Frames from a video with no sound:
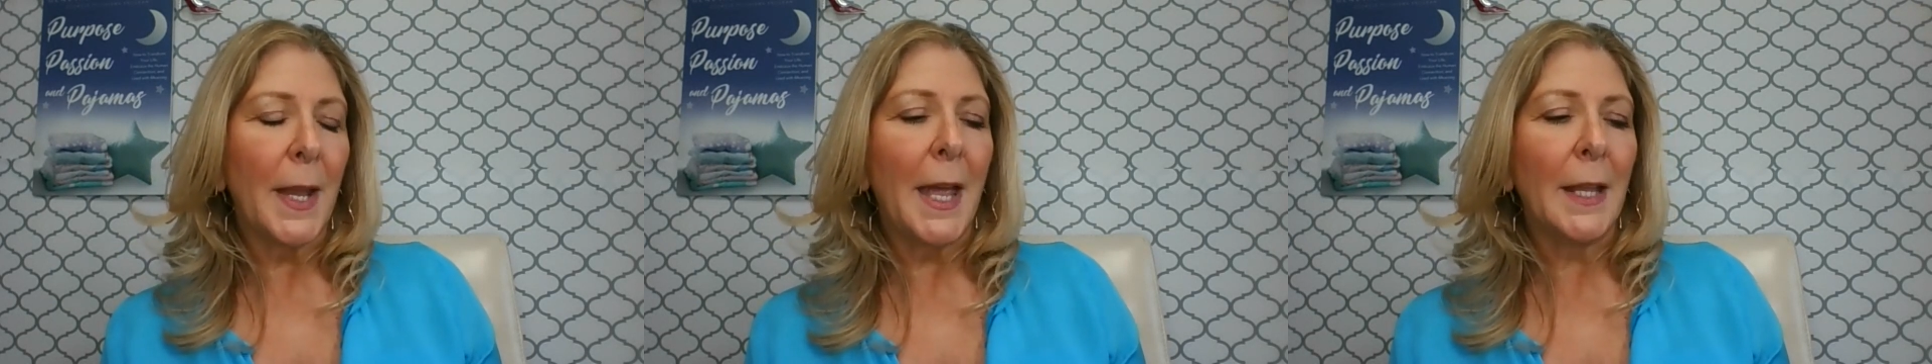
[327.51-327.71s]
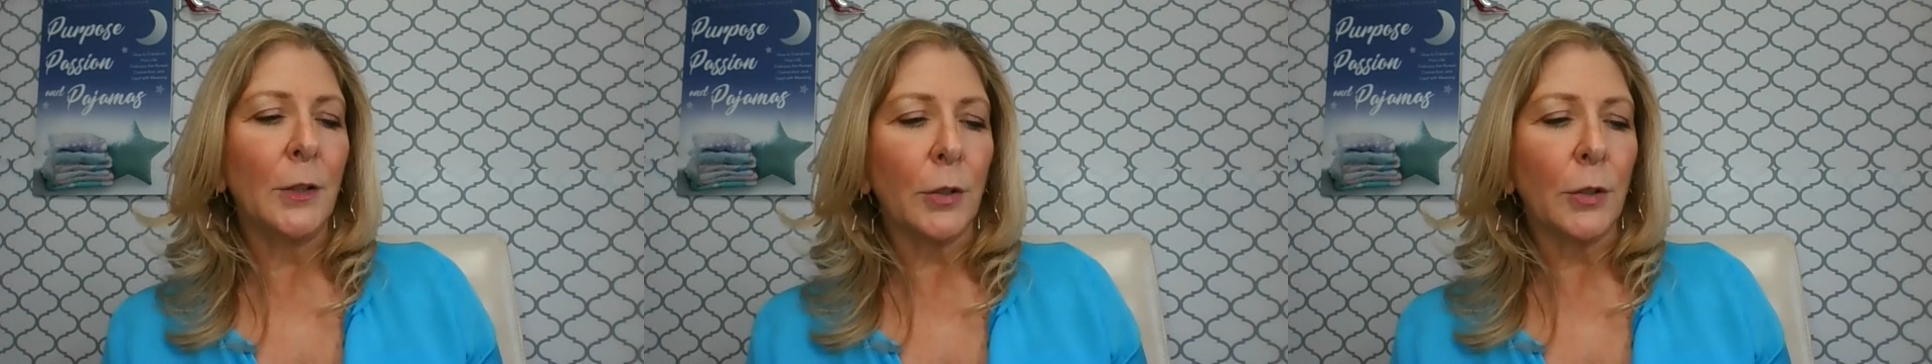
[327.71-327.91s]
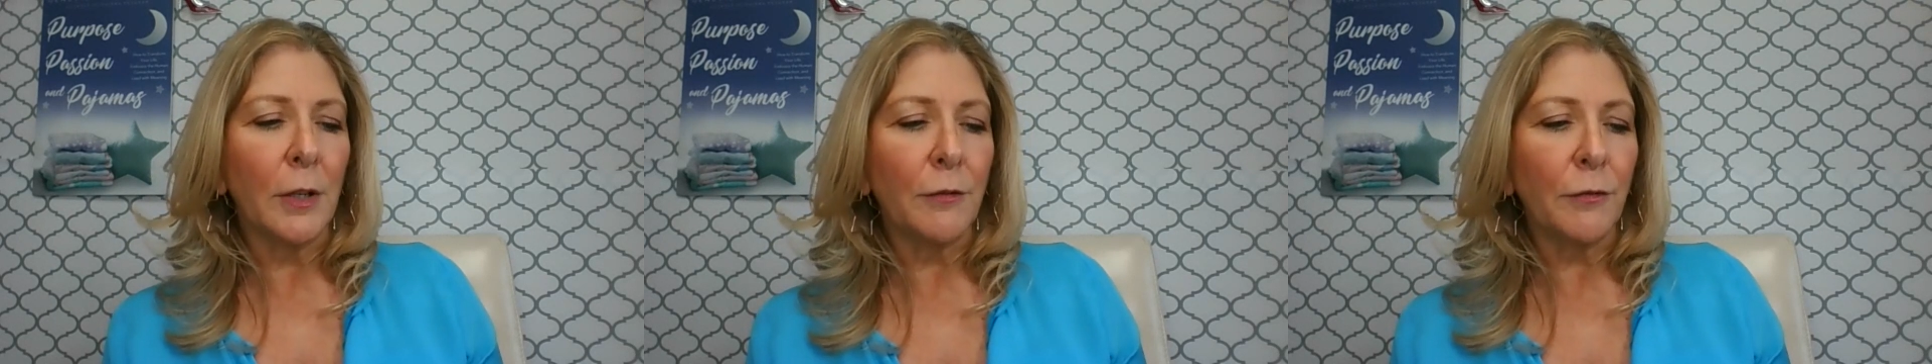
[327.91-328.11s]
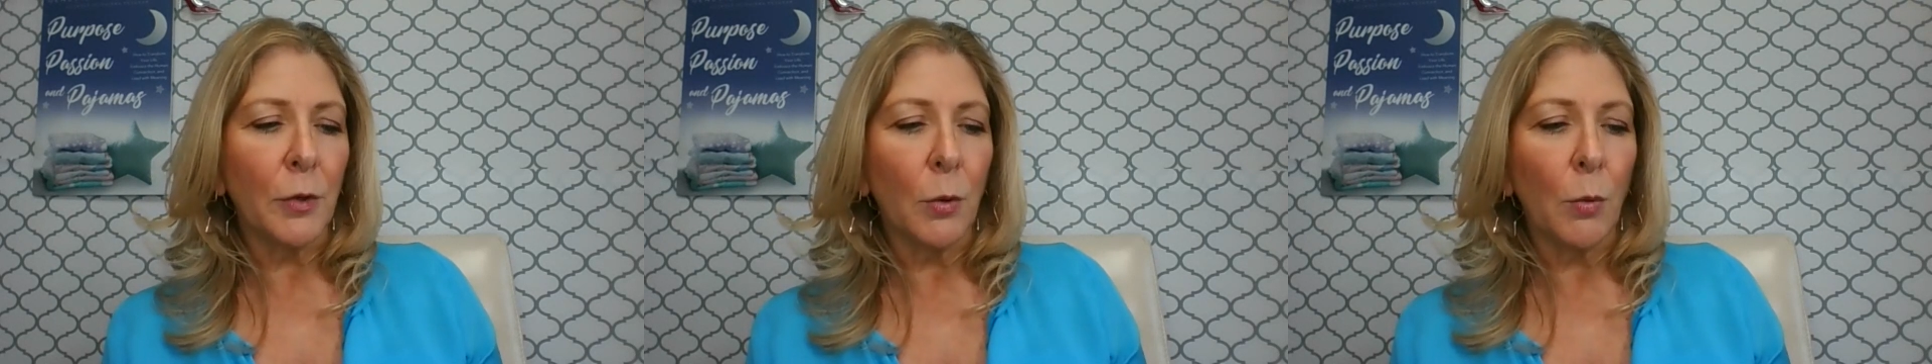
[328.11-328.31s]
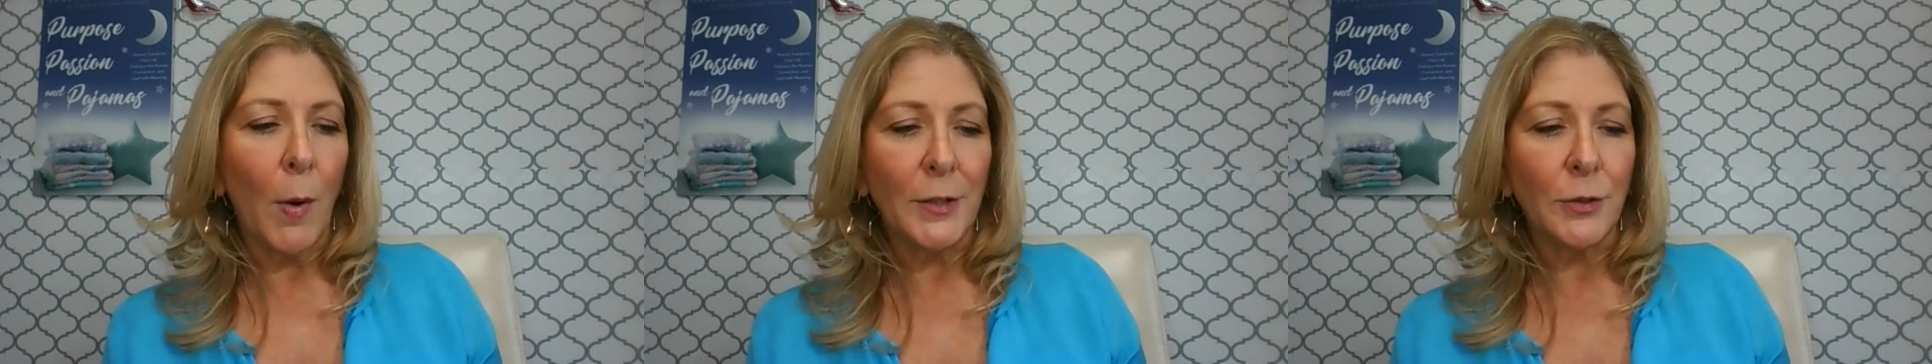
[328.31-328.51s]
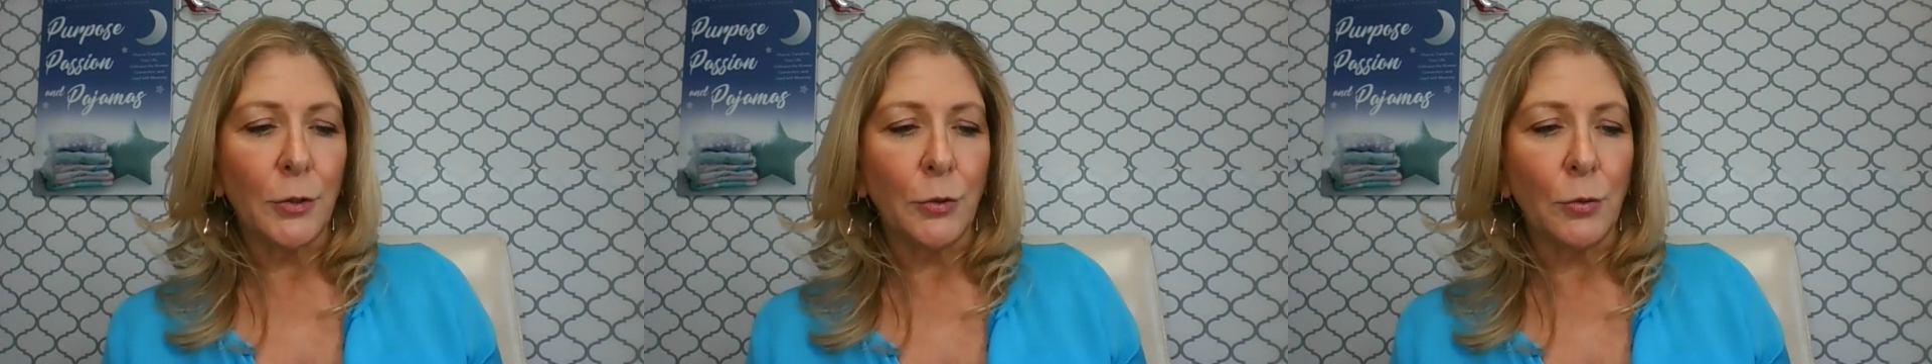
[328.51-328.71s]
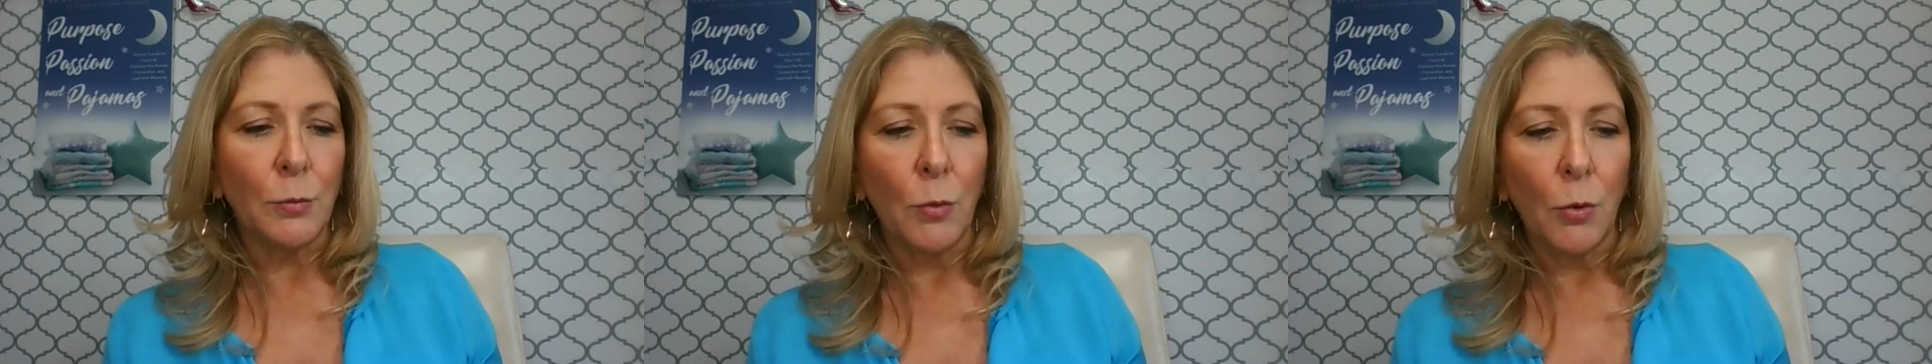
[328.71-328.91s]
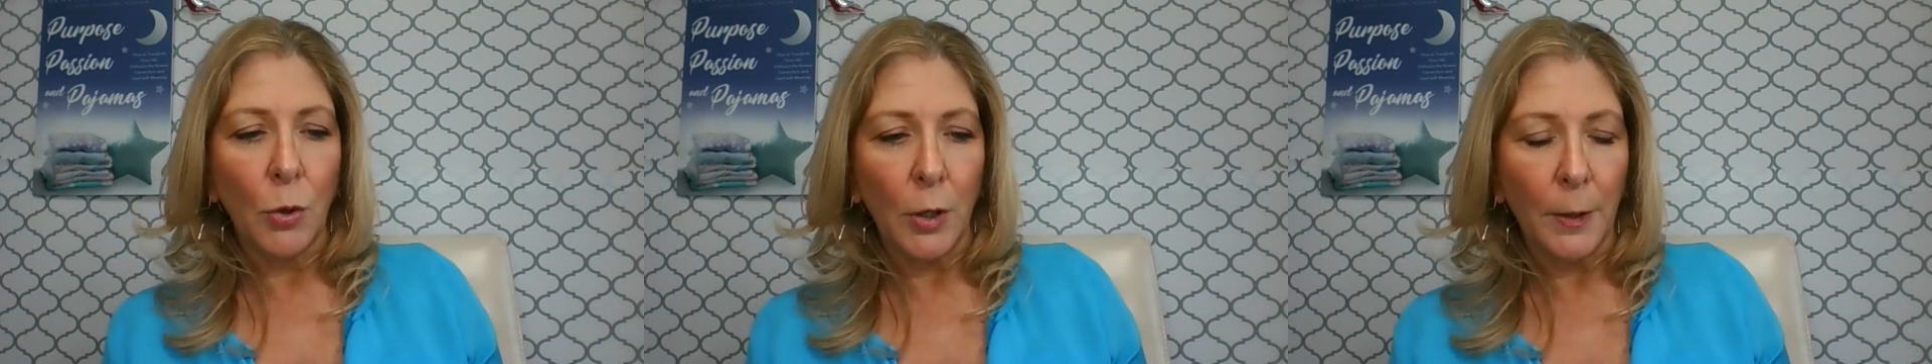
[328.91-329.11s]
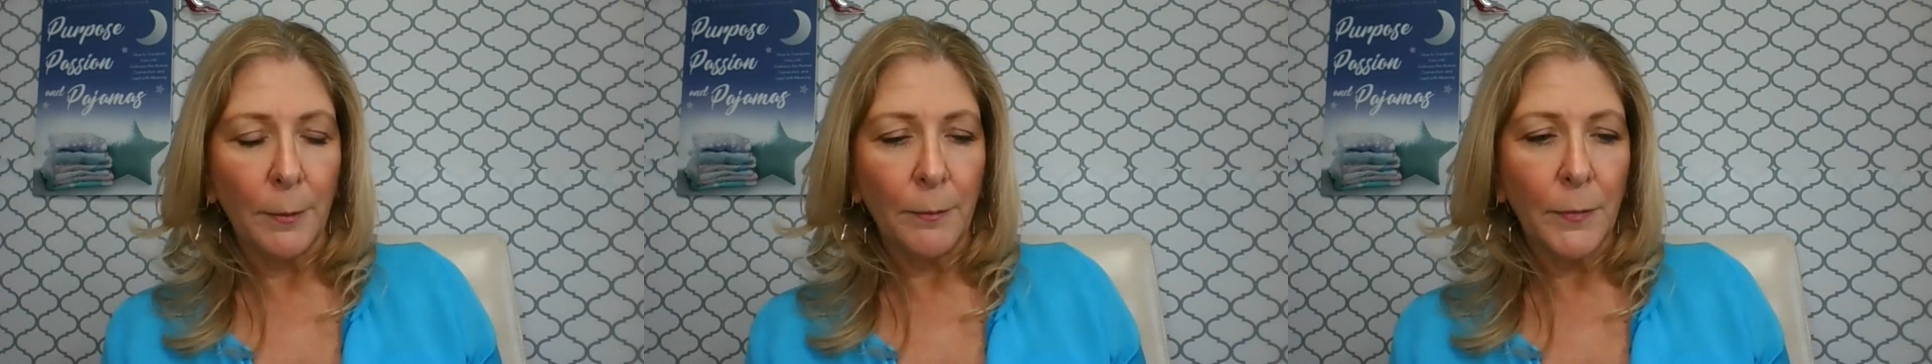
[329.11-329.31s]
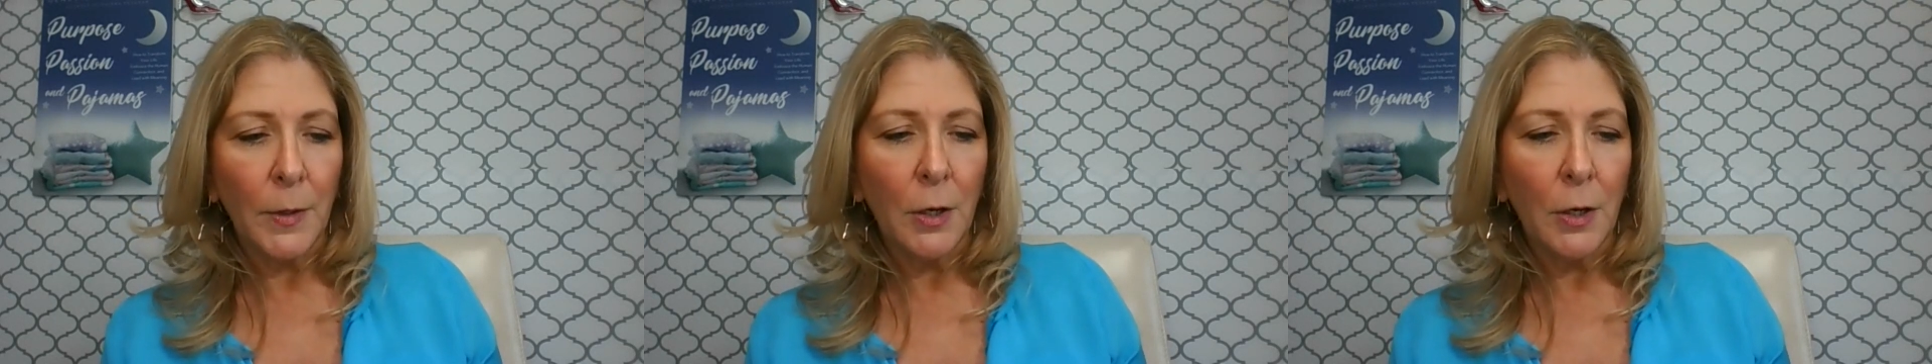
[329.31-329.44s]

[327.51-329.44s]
and looking for a way to do more.